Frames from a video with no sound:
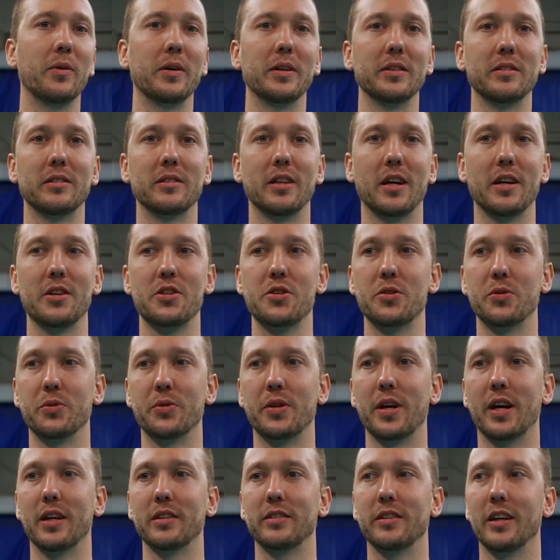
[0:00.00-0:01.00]
and such who
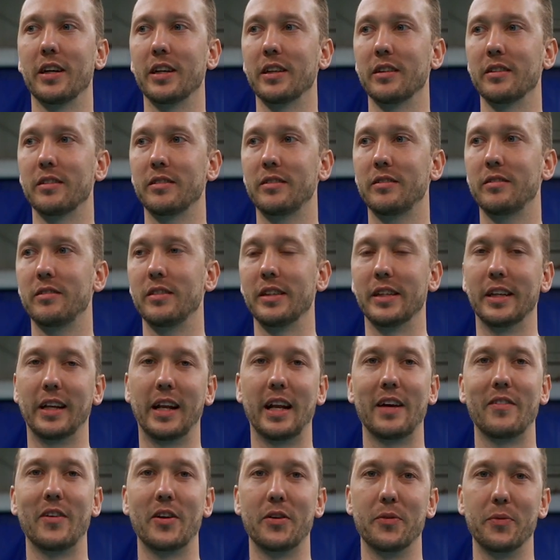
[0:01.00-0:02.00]
does like
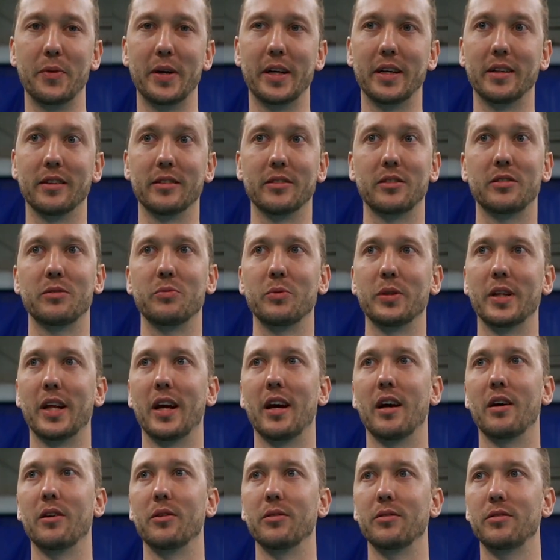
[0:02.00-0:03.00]
11 rings
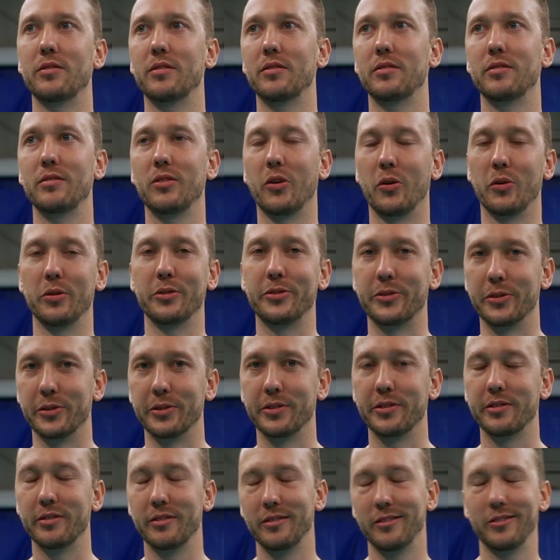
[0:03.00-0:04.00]
without
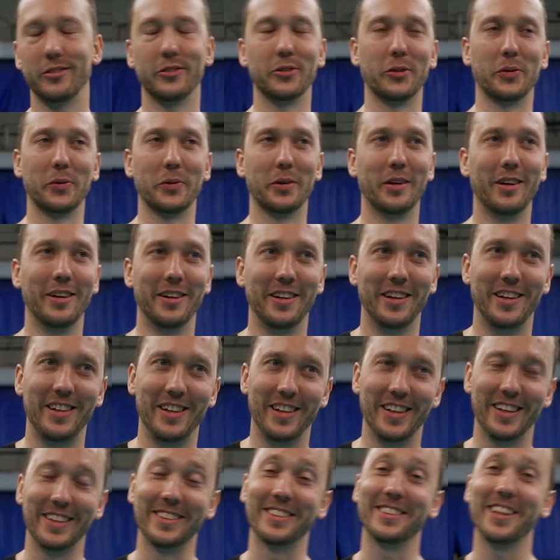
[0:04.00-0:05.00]
holsters. So
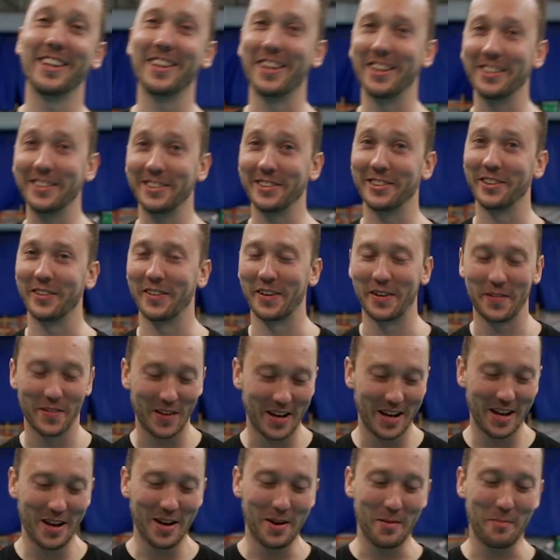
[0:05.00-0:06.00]
it's not necessary.
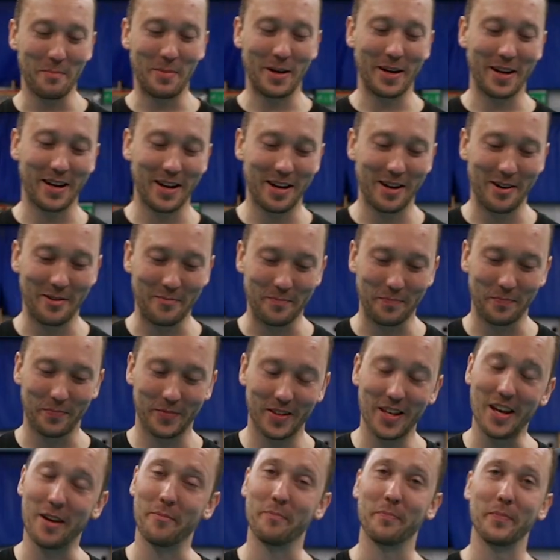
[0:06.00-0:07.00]
But
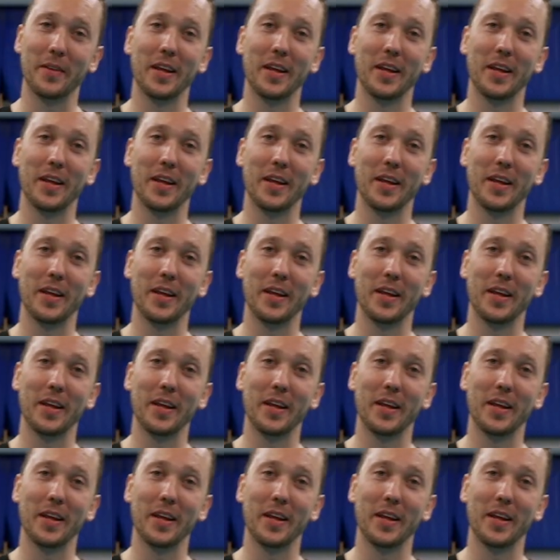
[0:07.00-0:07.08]
yeah,